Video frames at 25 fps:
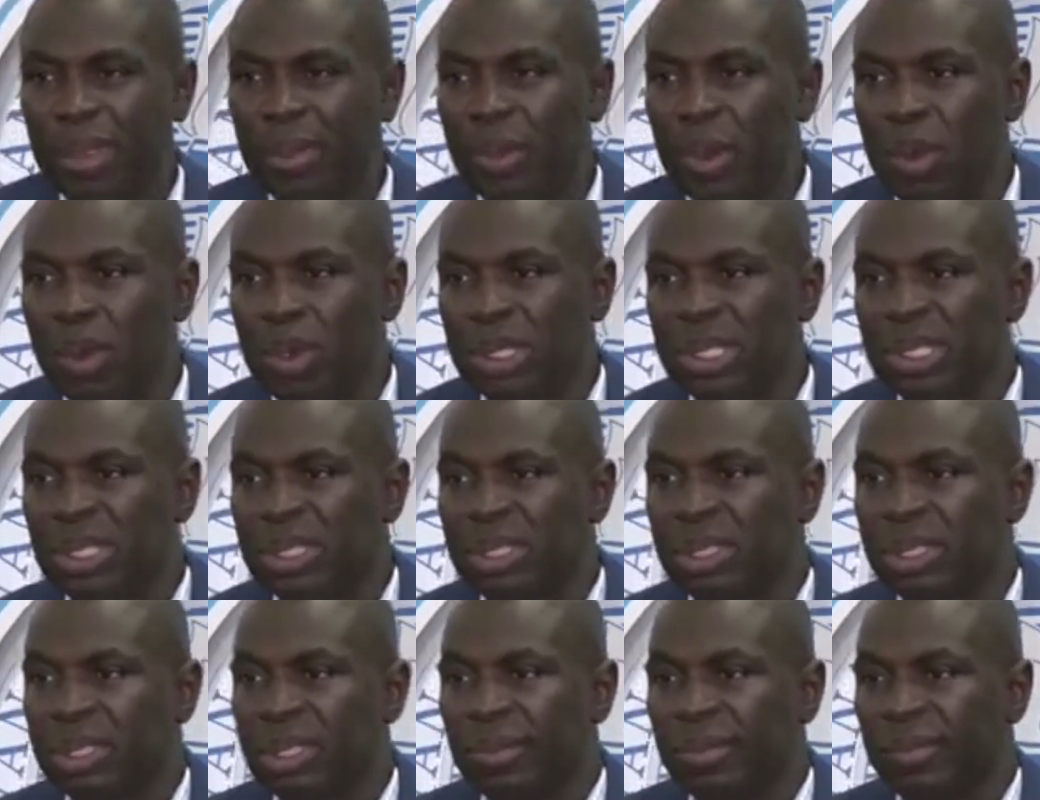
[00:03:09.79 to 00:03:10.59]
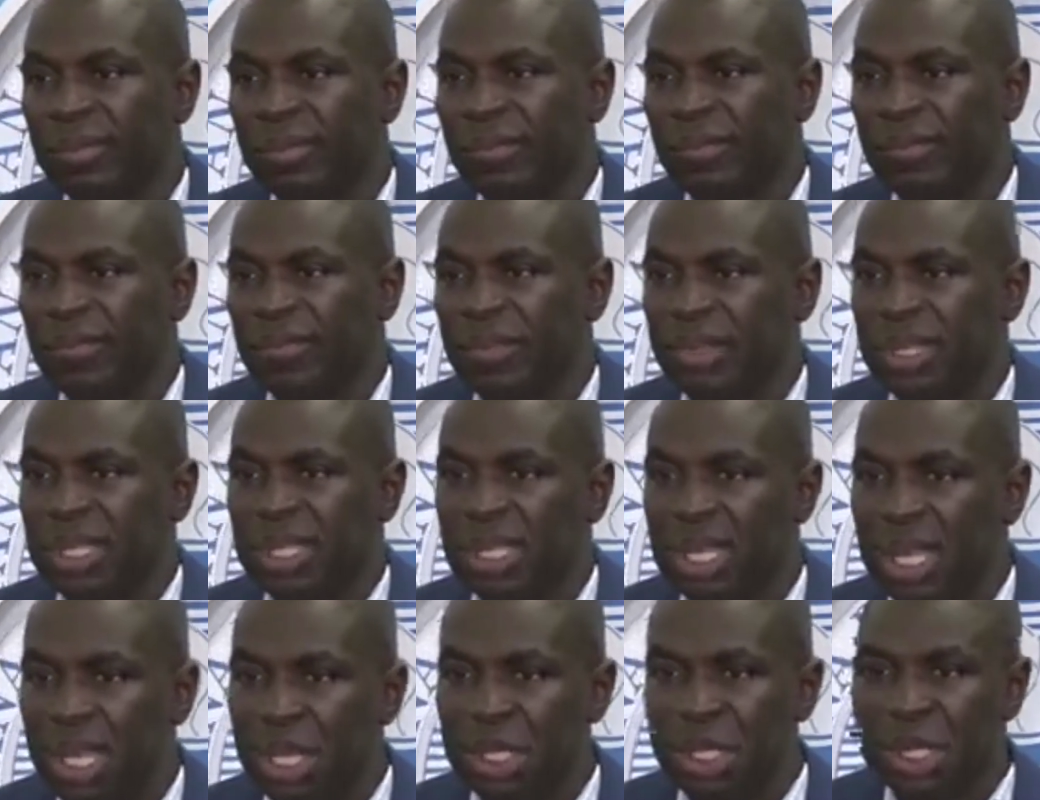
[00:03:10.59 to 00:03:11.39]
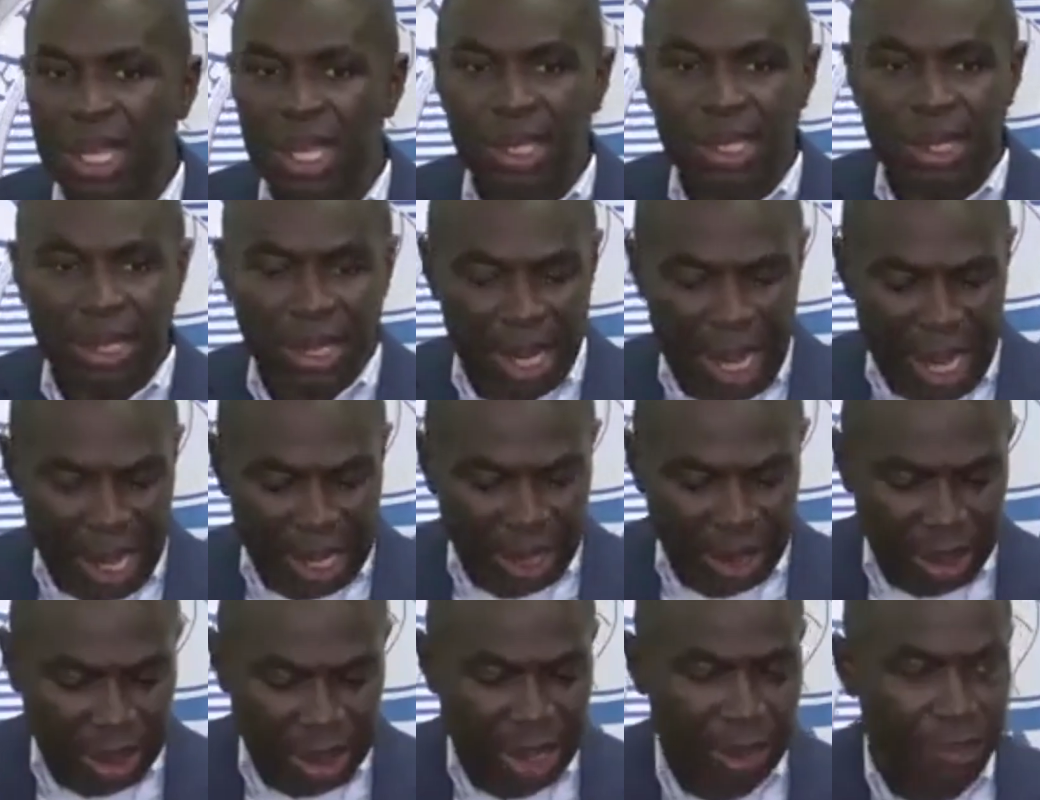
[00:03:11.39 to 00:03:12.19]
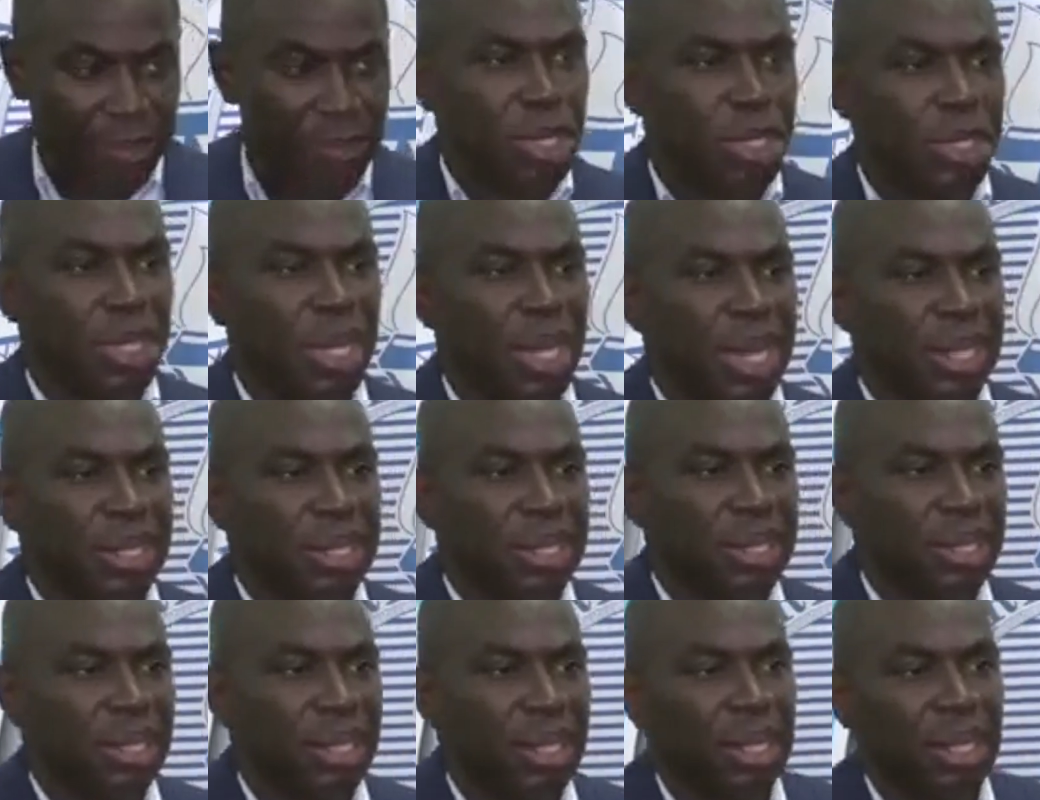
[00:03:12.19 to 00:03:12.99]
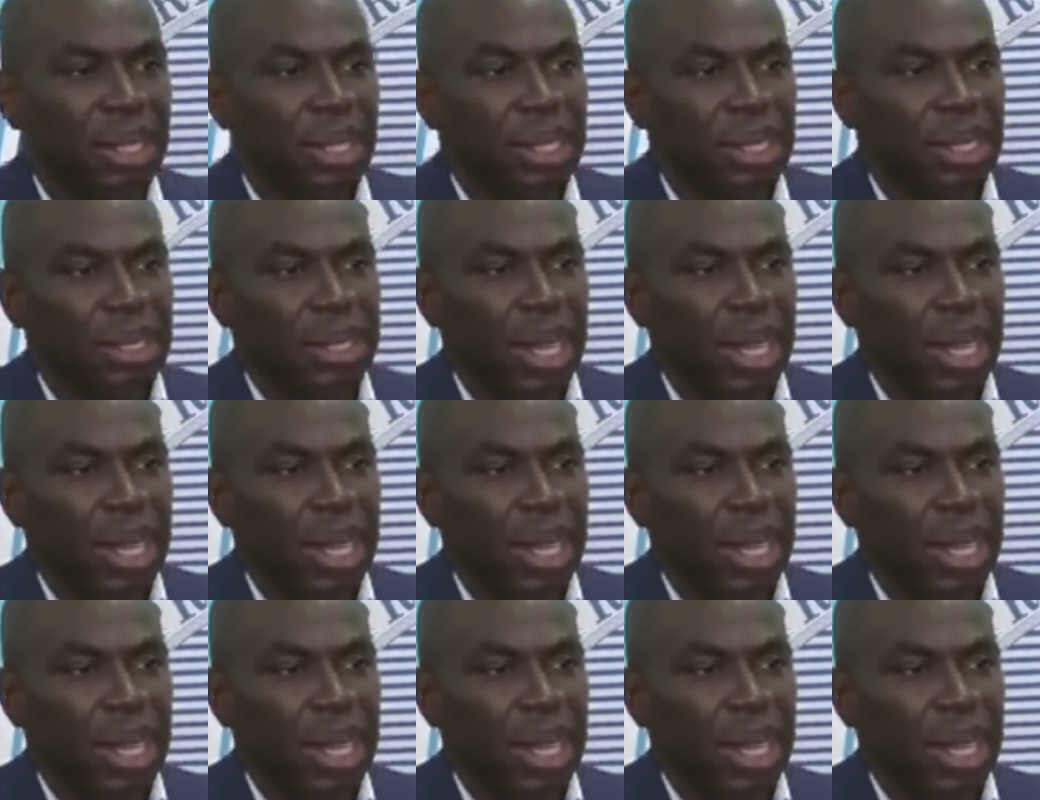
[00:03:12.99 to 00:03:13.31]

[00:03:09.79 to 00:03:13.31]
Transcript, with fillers: the most facetious and capricious